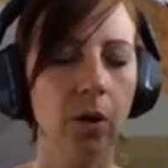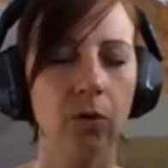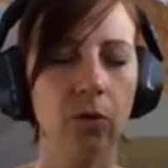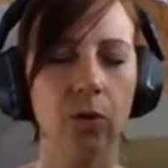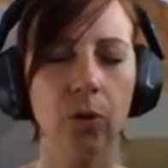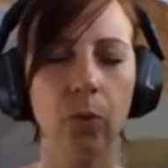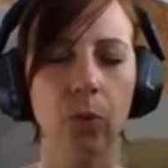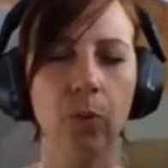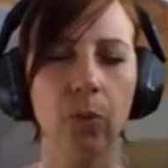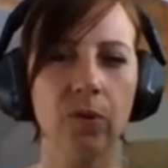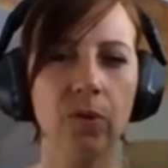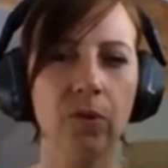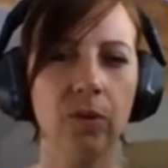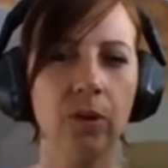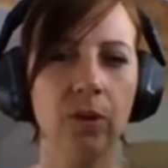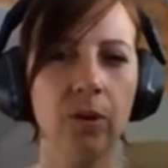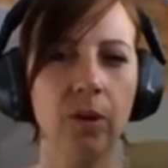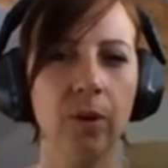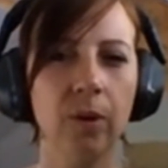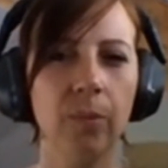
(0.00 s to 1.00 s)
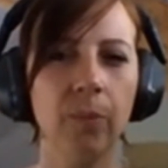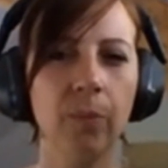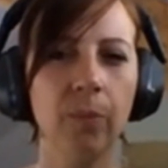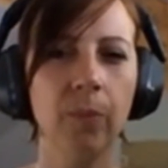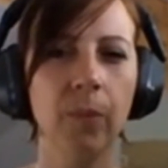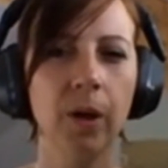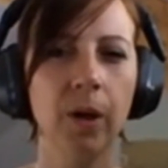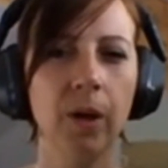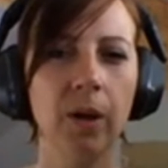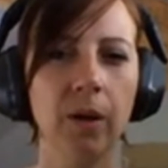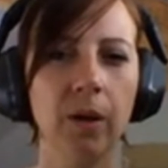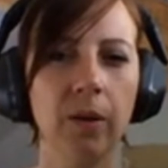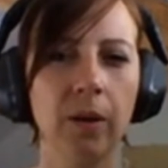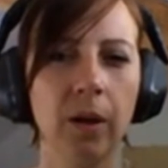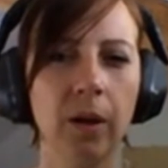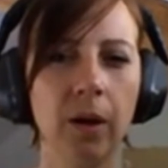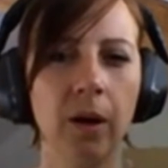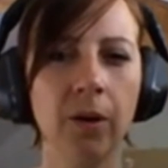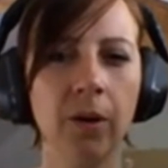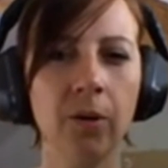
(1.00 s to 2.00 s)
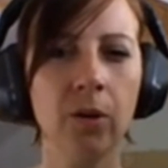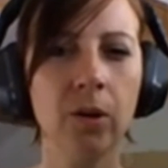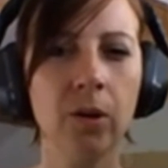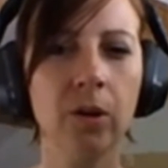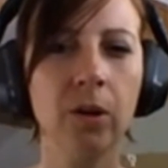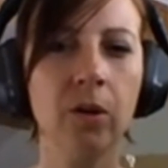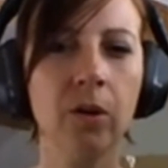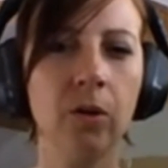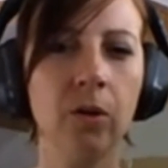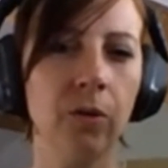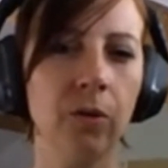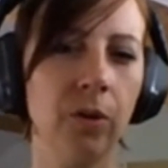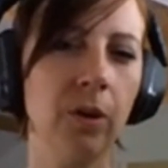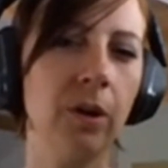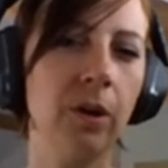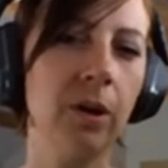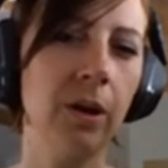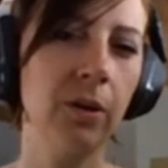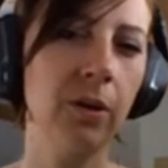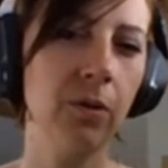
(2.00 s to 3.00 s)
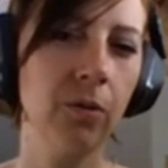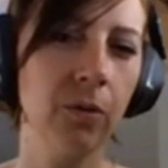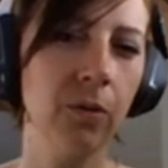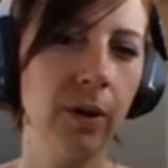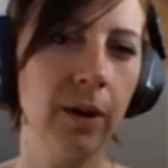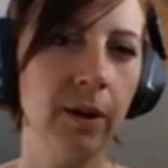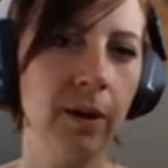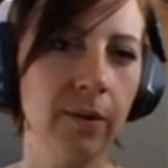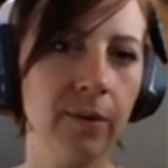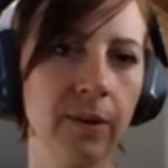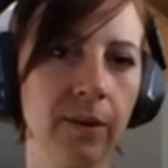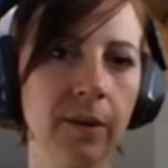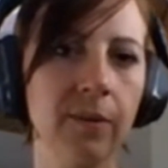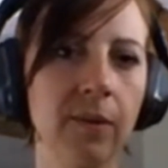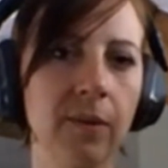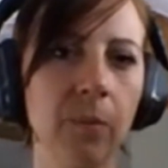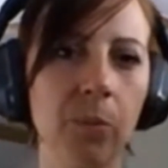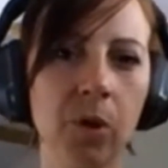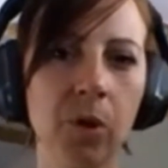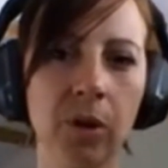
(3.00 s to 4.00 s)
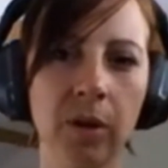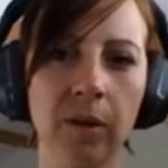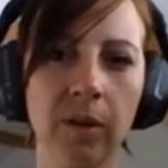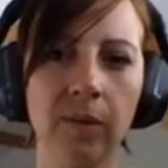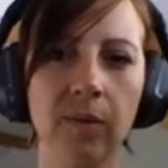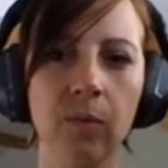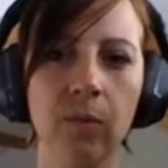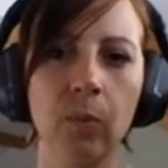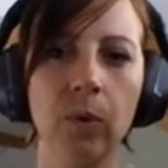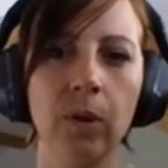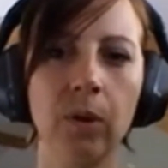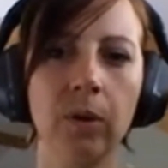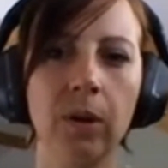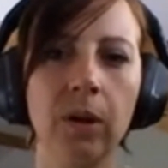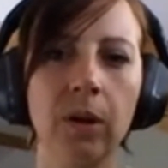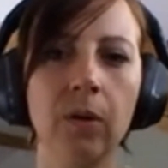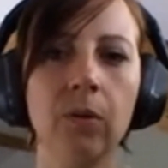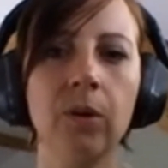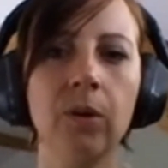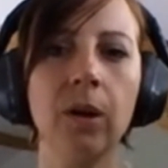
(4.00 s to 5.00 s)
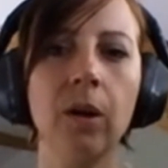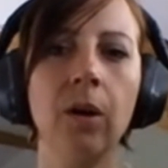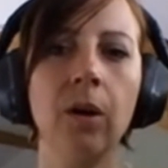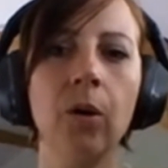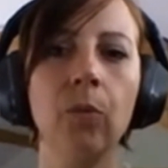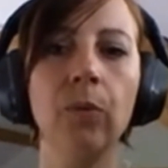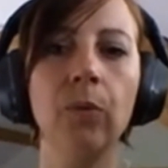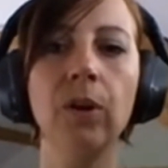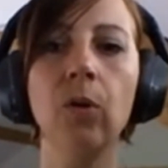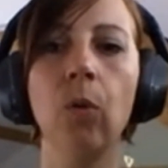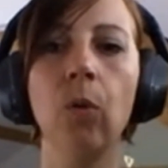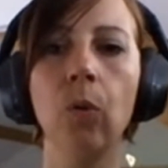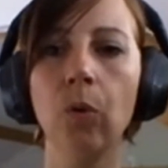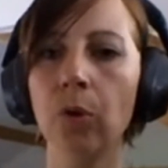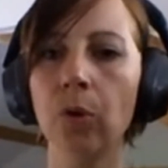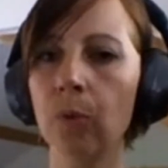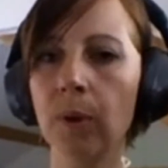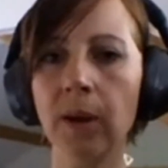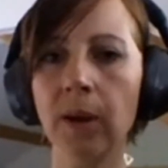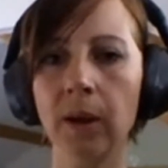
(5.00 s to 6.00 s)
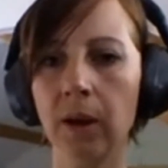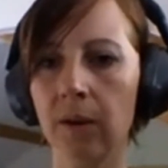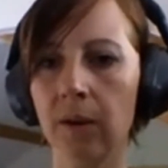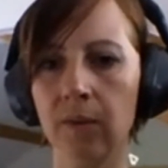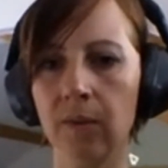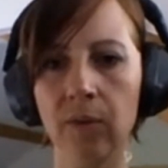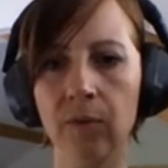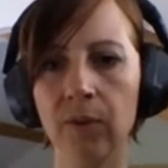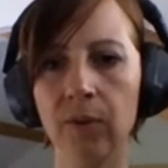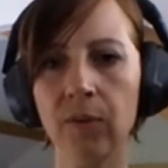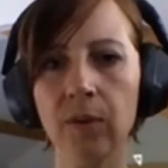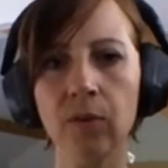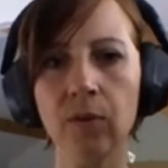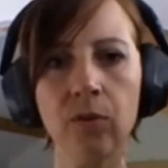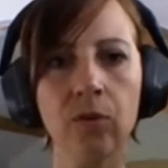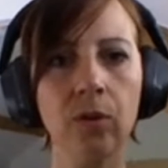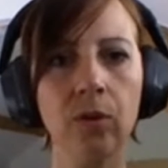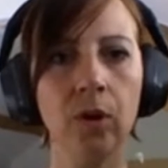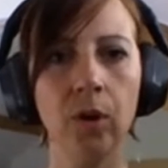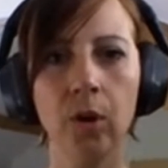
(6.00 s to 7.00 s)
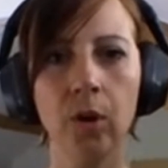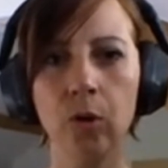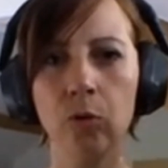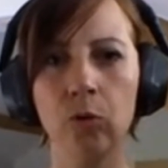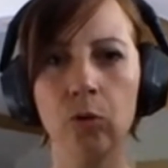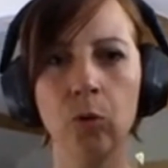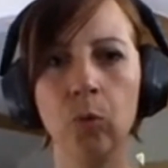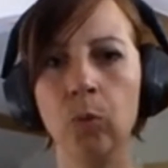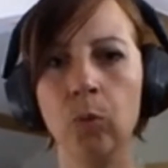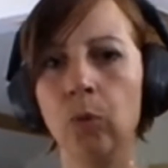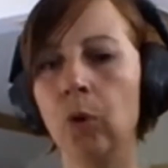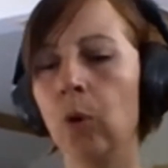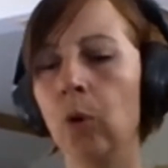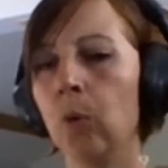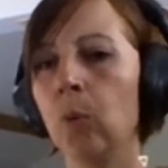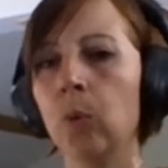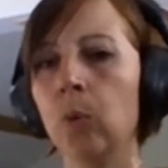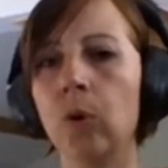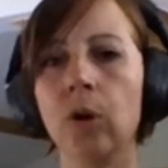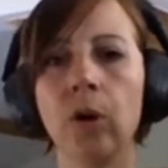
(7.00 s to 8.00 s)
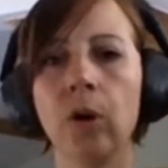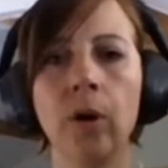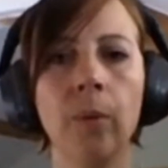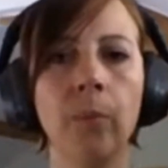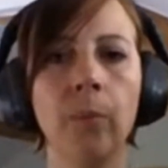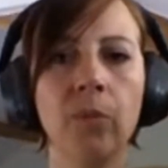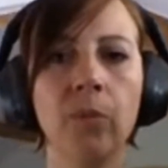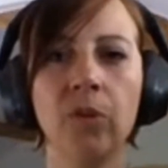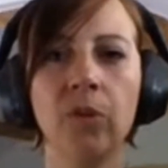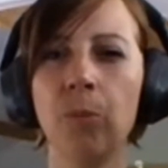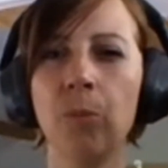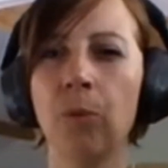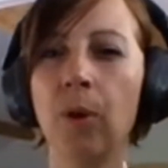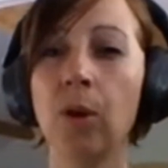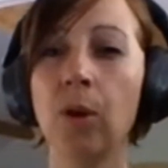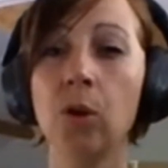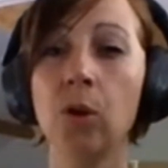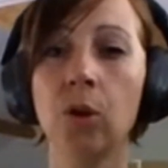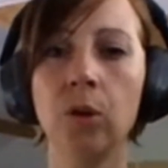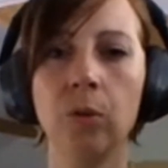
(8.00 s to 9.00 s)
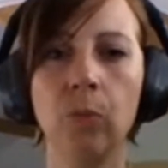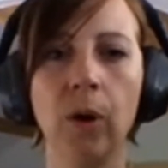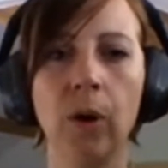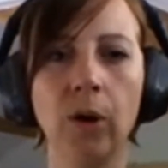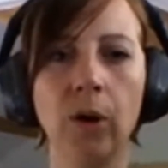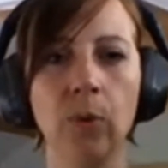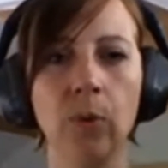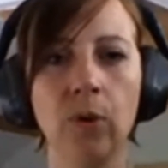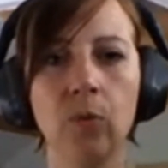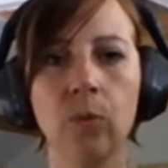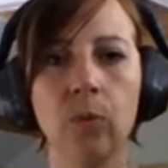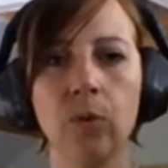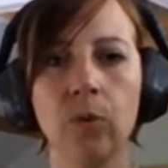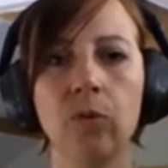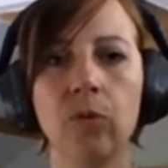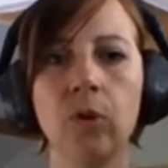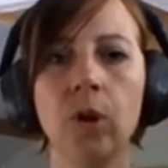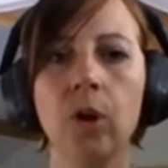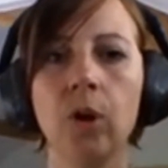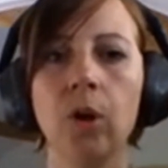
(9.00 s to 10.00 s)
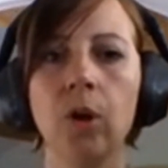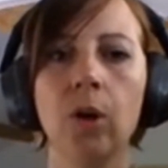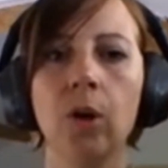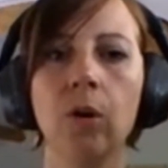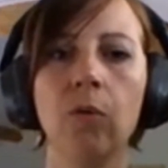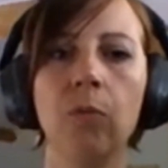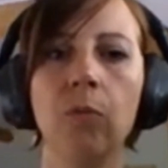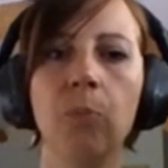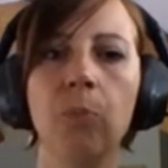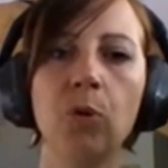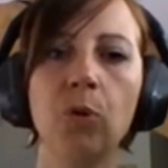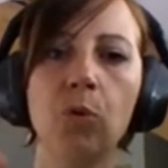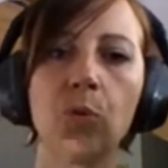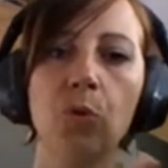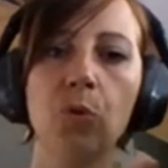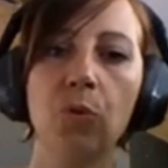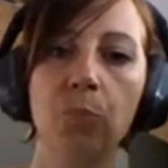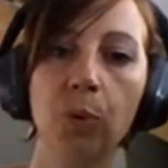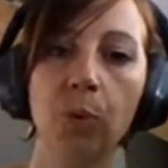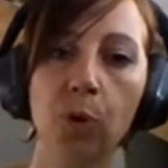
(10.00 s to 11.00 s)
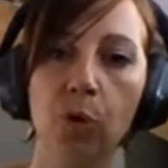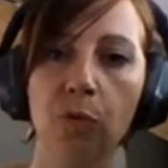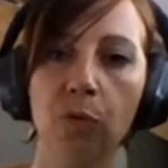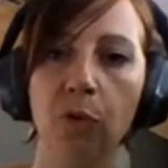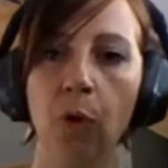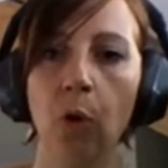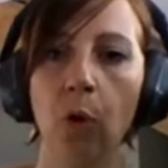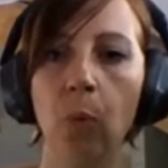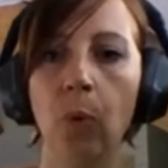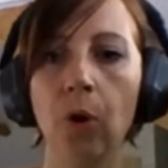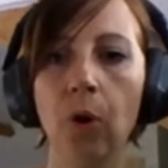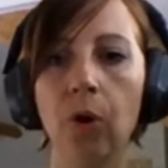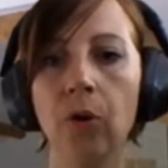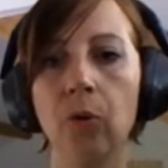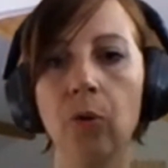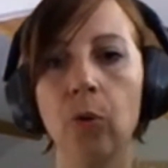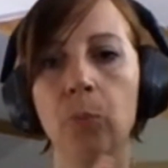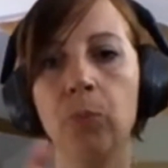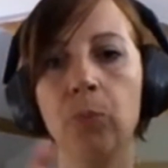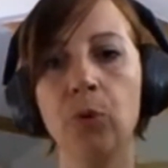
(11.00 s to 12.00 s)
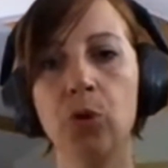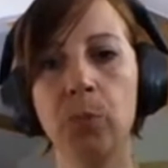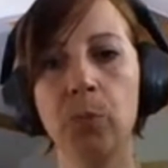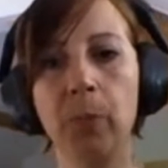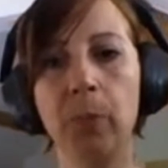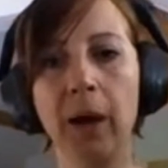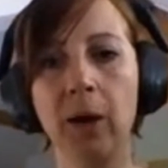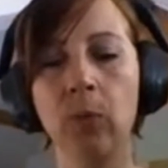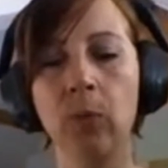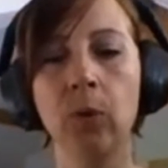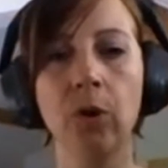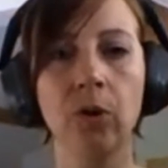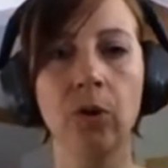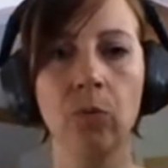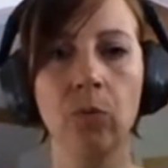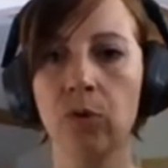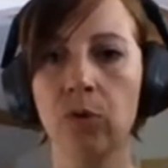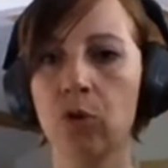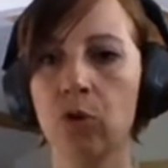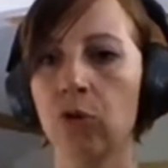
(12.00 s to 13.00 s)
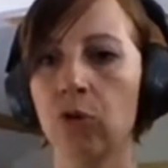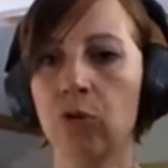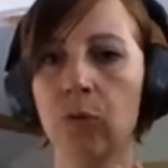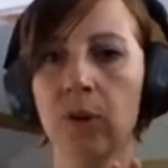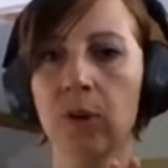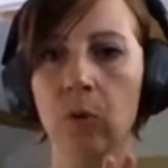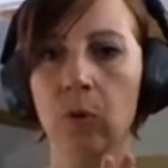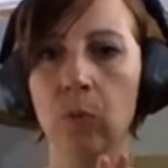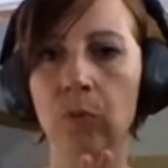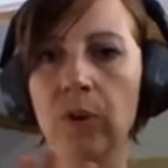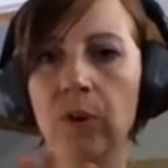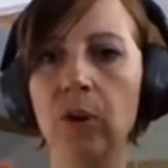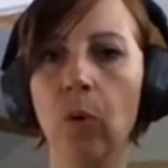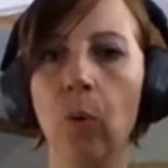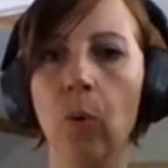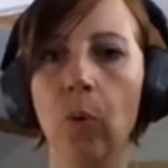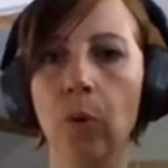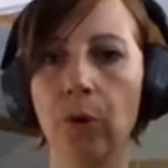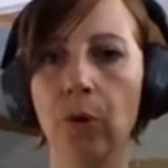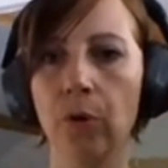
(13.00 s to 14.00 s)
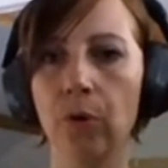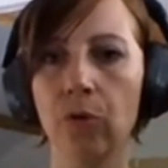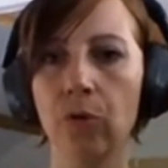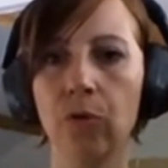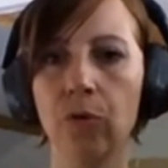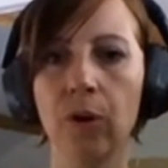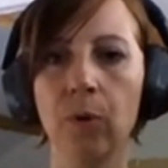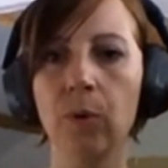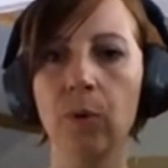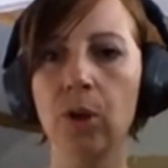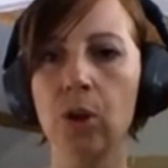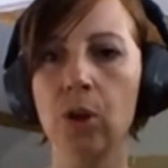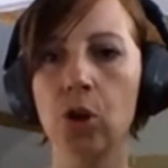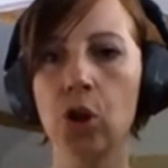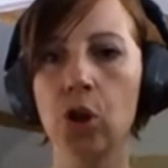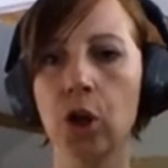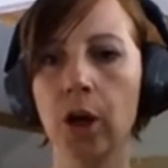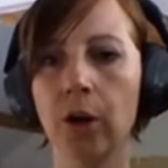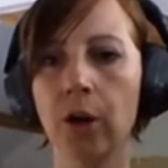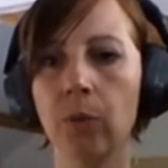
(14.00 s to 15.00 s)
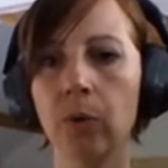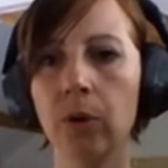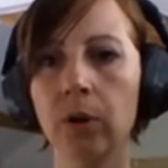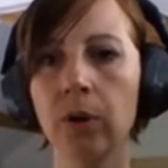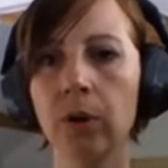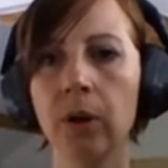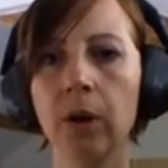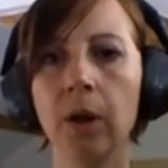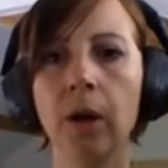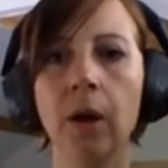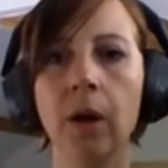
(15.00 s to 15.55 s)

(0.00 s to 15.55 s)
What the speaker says: So it was they either categorize an exception as, well, here they are reordering activities, so no separation whether it was pushed forward or pushed backward. It was just reordered, very general.